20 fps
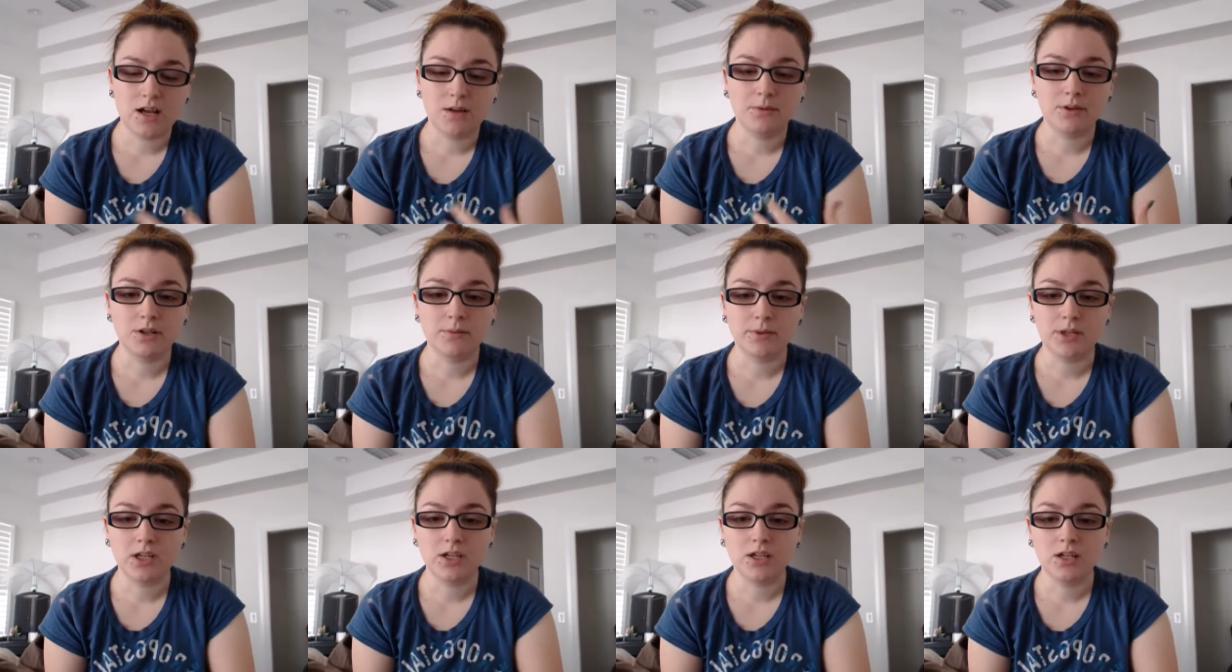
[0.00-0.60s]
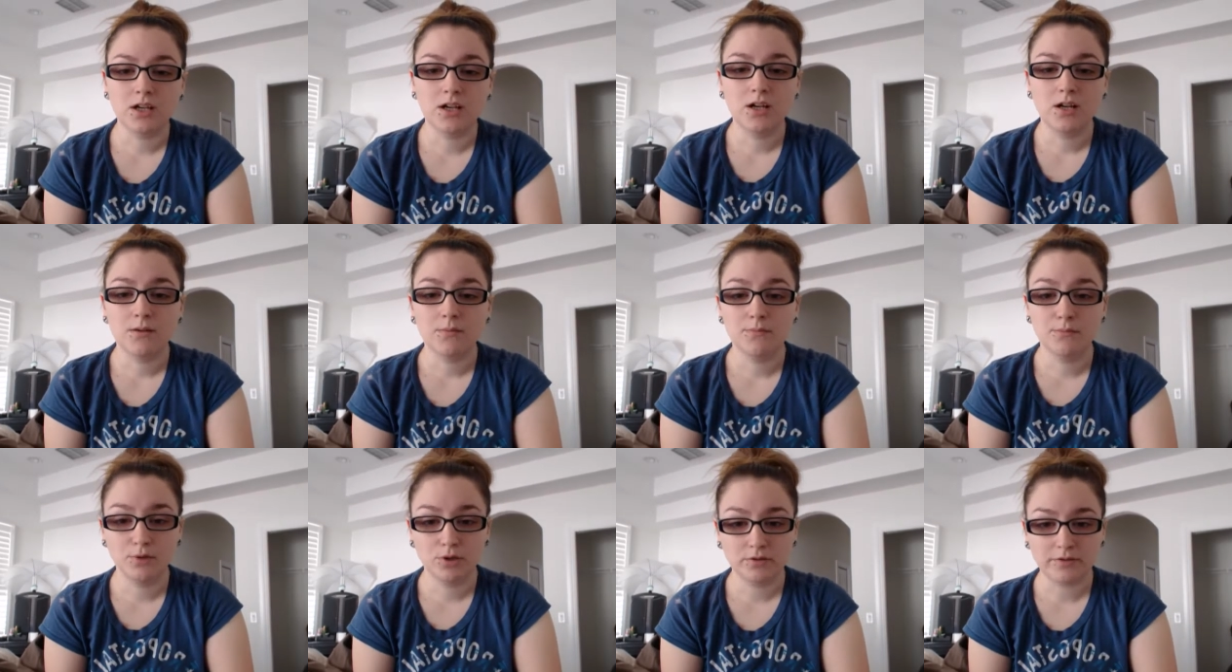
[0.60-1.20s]
I'm going to be
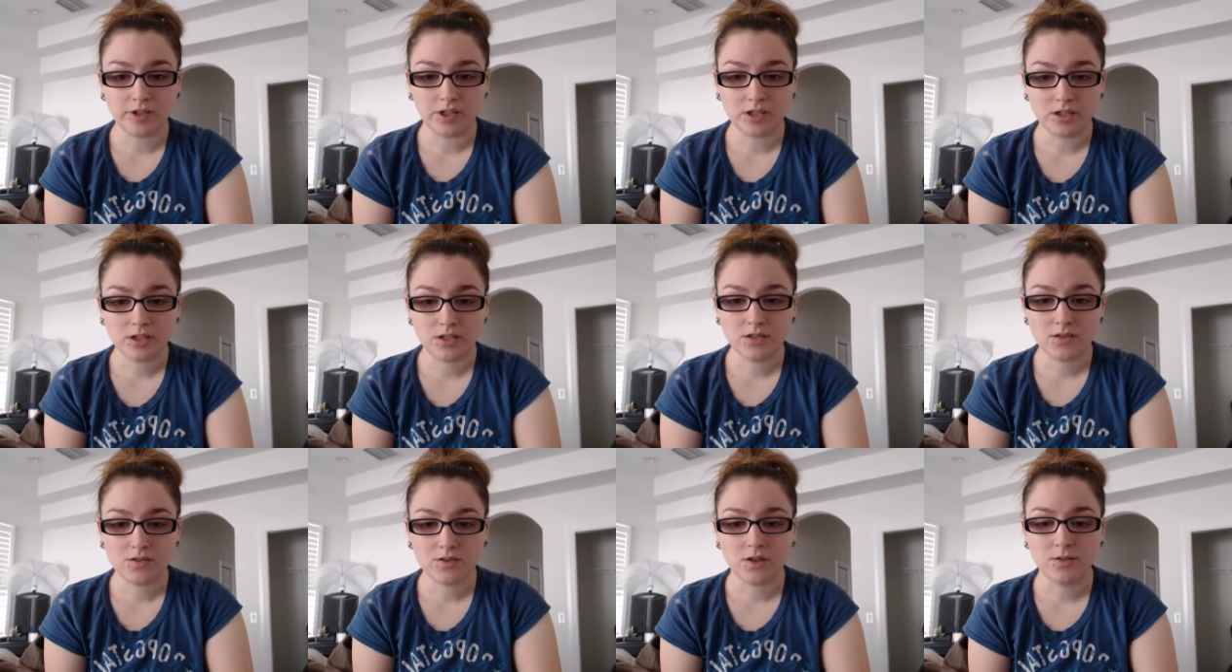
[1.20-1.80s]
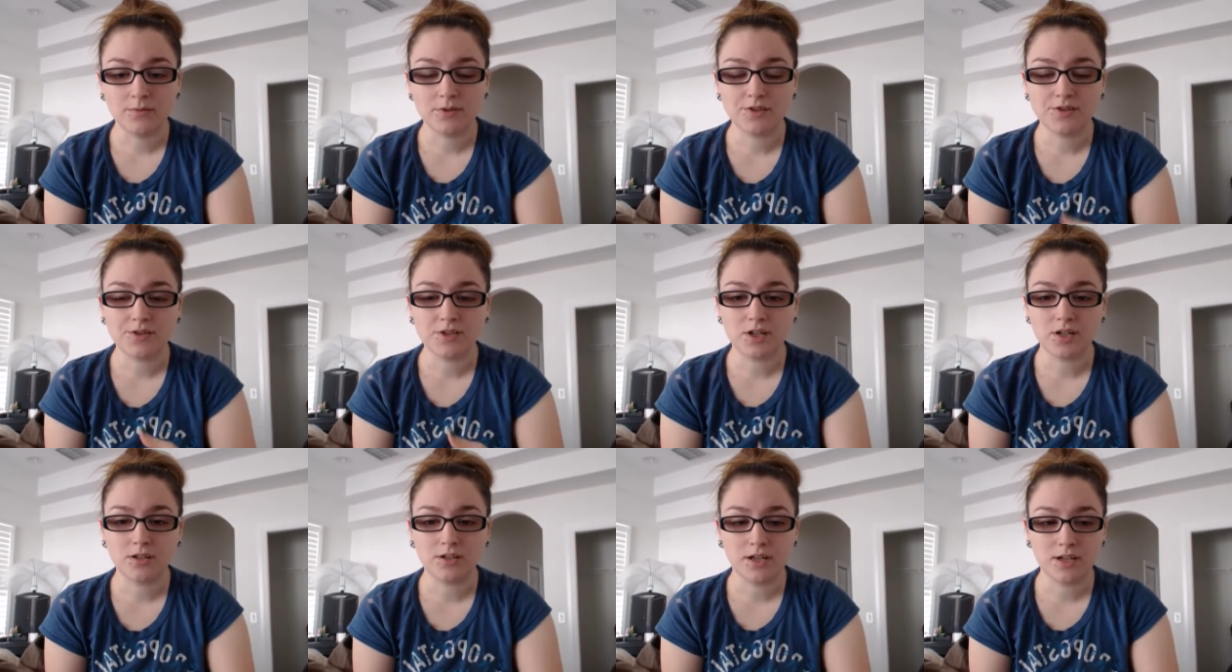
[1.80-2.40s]
moving. So I'm going to
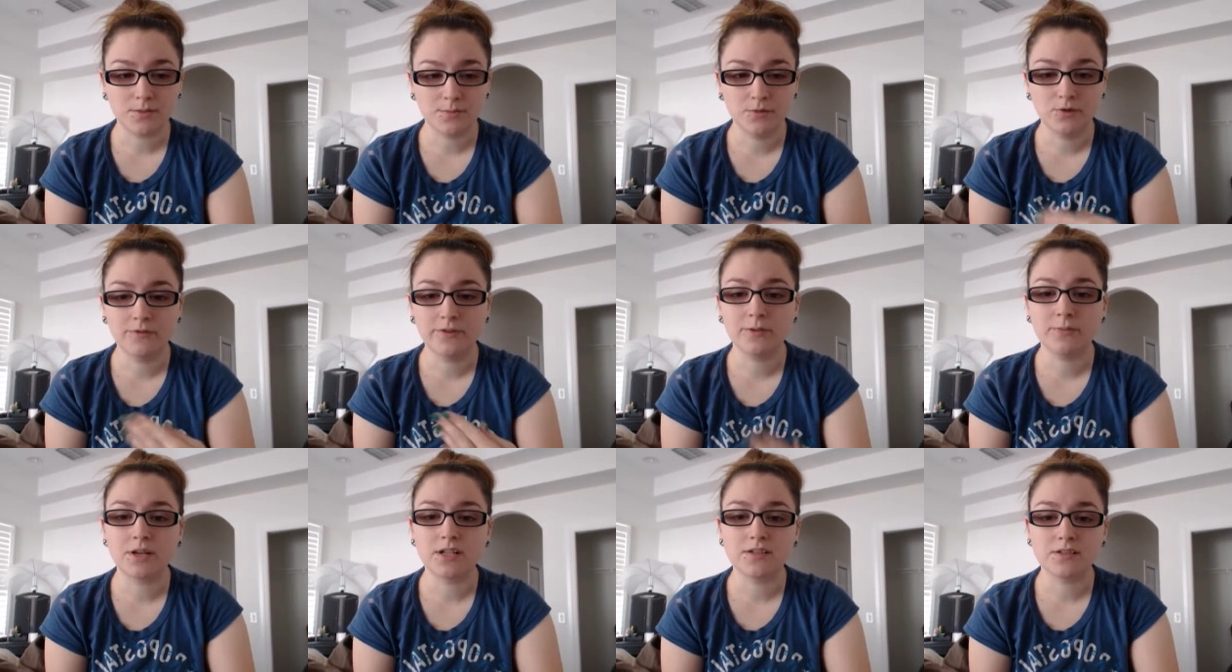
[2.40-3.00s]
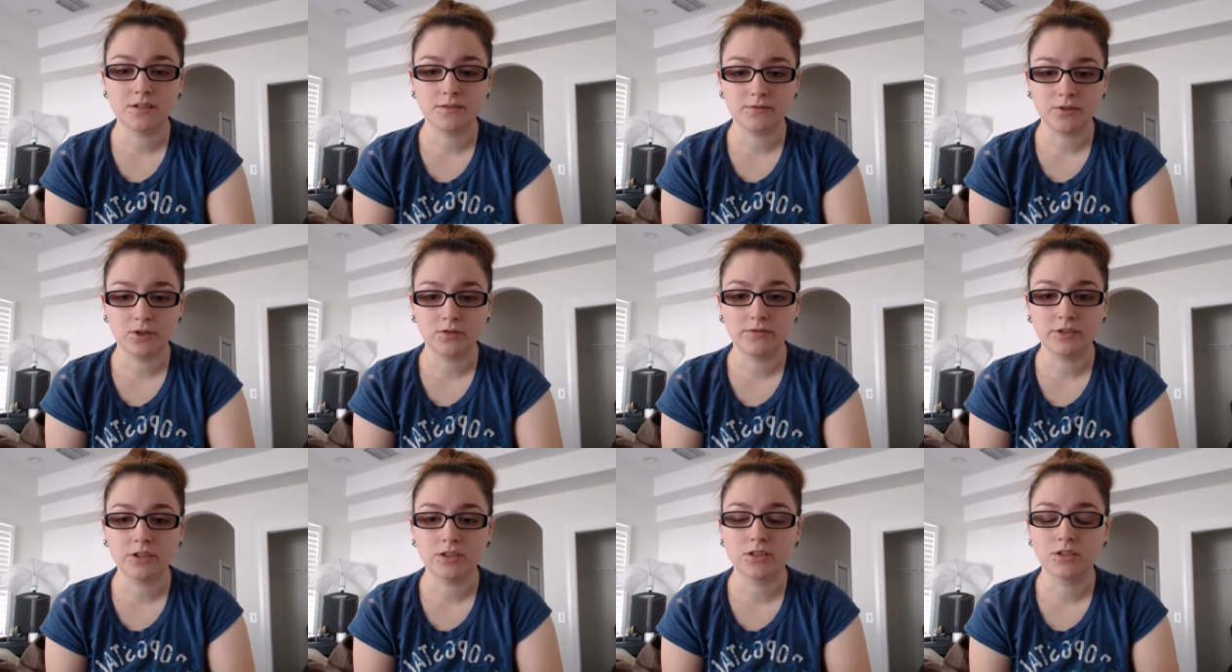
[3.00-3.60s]
start like moving my stuff
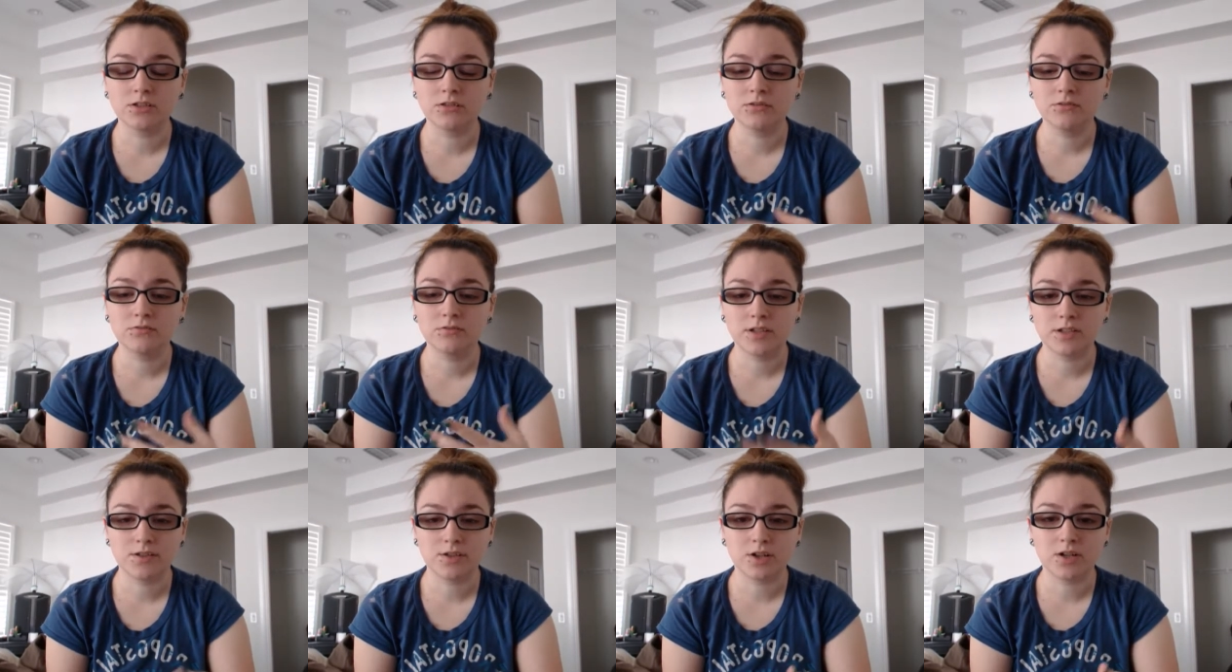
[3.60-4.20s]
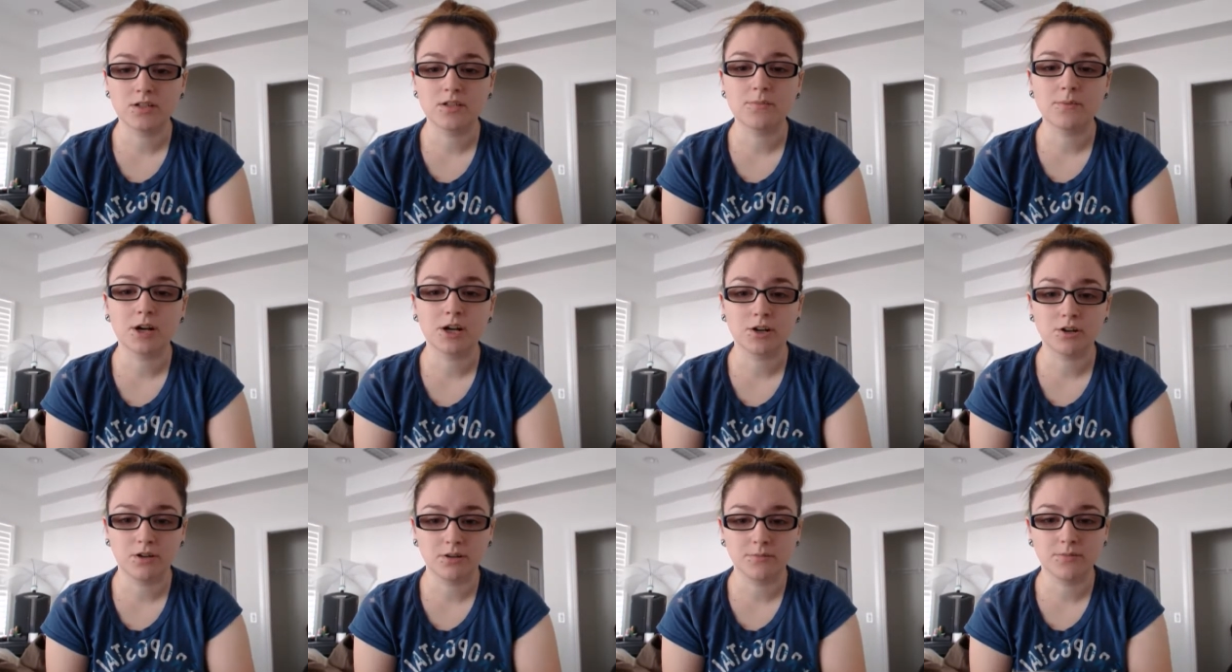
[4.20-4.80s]
over, like starting tomorrow.